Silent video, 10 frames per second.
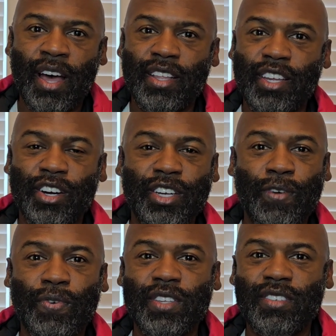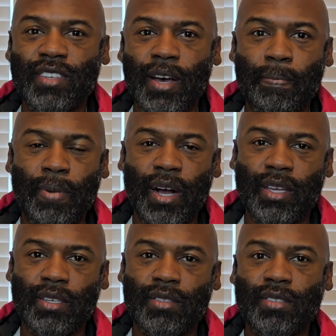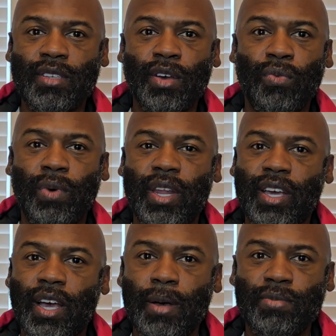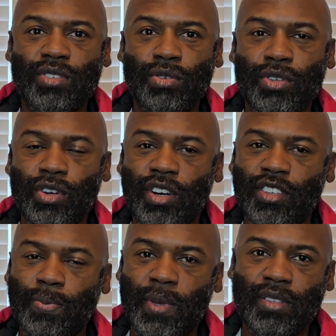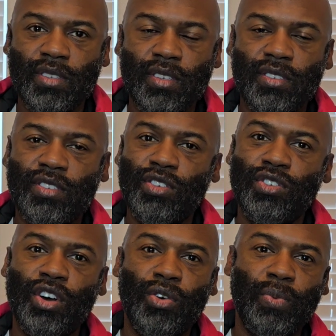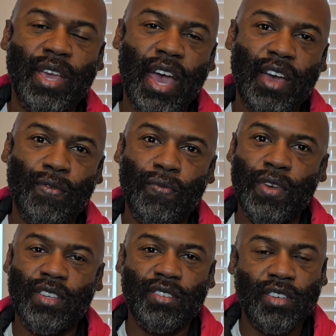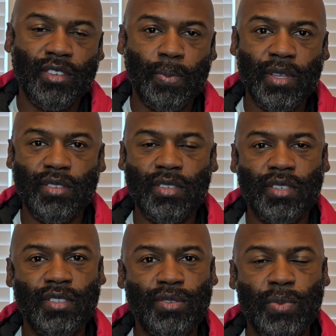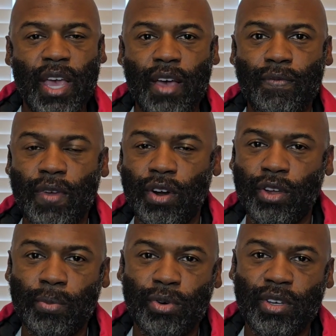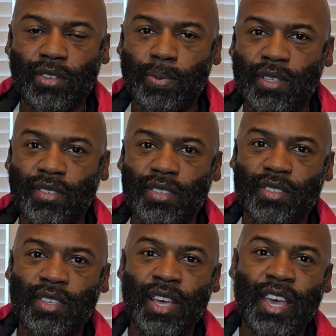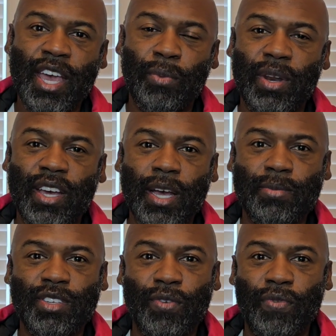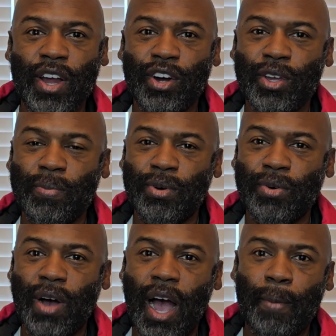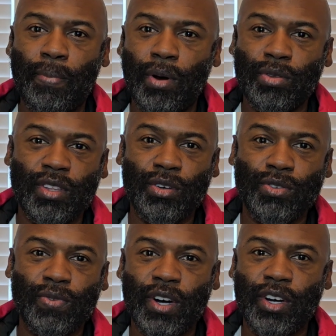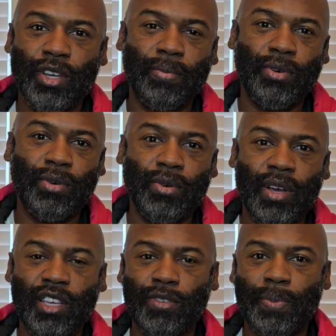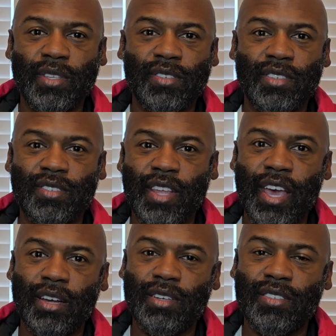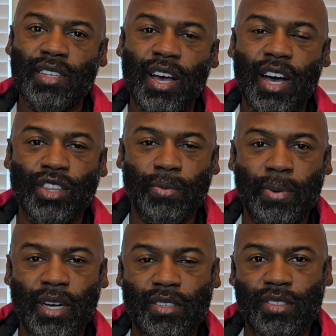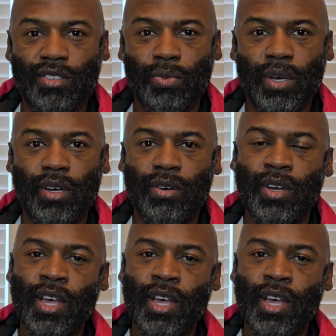There are different sub buckets when it comes to your expenses. You know, we have fixed expenses, we have variable expenses. And when it comes to variable, I broke those variable expenses down into other buckets as well.